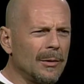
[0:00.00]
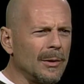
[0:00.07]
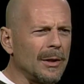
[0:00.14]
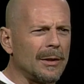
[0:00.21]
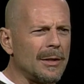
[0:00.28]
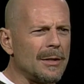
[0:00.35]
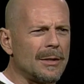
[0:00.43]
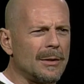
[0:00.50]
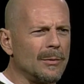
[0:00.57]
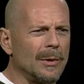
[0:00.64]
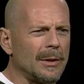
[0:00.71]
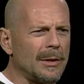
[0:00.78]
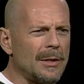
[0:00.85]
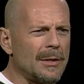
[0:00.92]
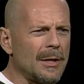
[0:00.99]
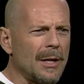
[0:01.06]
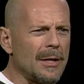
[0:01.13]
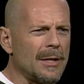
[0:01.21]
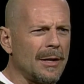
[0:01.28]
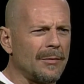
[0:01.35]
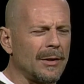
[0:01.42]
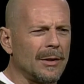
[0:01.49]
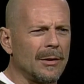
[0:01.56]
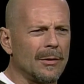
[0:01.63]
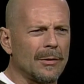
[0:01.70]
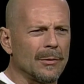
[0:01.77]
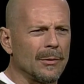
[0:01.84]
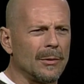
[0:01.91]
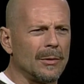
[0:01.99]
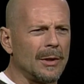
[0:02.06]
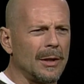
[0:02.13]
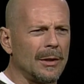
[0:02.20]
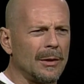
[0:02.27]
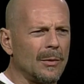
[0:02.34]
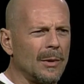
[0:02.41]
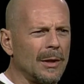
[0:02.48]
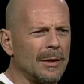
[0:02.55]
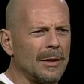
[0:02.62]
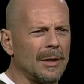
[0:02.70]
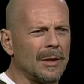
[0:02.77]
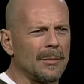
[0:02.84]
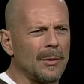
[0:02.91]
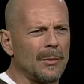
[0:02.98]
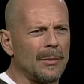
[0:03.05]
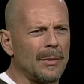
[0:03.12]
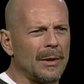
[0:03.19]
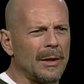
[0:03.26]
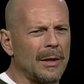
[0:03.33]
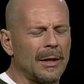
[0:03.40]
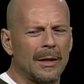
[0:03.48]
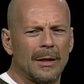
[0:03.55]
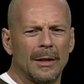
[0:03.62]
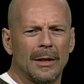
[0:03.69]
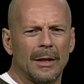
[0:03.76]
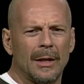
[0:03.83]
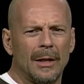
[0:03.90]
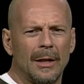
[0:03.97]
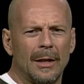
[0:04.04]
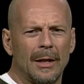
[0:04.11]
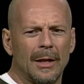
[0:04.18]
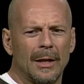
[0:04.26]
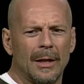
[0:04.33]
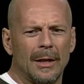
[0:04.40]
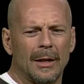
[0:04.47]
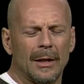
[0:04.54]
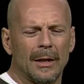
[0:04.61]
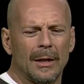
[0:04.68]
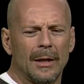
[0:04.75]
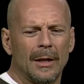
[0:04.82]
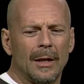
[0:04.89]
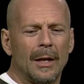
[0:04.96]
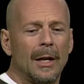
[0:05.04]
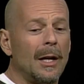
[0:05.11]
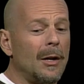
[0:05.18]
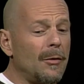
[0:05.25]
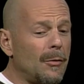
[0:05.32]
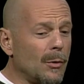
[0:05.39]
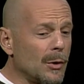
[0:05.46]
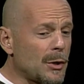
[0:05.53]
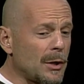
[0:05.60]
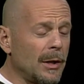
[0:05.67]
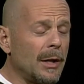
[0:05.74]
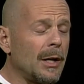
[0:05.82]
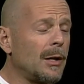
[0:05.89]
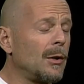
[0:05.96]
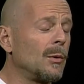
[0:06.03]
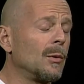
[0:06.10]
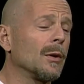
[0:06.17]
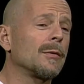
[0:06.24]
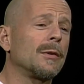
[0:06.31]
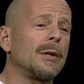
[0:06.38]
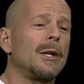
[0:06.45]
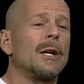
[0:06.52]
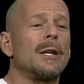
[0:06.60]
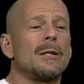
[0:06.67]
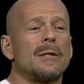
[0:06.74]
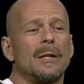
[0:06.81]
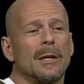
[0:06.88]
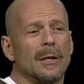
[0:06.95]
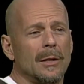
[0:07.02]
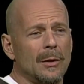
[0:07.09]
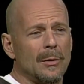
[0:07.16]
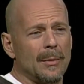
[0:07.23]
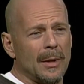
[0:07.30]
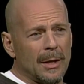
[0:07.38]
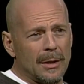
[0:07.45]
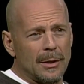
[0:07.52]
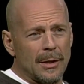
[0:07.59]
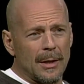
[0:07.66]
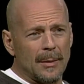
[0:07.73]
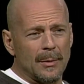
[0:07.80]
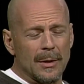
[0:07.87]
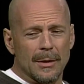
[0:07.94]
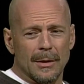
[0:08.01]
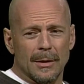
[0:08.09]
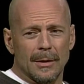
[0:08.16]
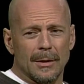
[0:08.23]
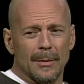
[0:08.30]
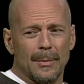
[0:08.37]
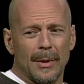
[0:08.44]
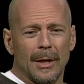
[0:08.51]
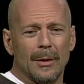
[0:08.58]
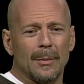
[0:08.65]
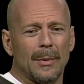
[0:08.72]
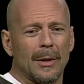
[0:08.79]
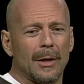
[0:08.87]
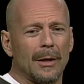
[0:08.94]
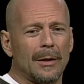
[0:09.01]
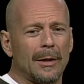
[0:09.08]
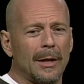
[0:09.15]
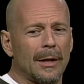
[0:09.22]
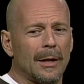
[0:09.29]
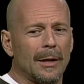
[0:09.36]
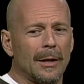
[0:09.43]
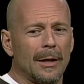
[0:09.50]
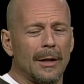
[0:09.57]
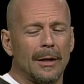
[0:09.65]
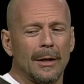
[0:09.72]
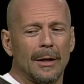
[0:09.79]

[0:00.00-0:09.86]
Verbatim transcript: what these what these guys have to go through down in Guantanamo Bay. I and and uh, fortunately, I don't work for the A C L U. My job doesn't depend upon taking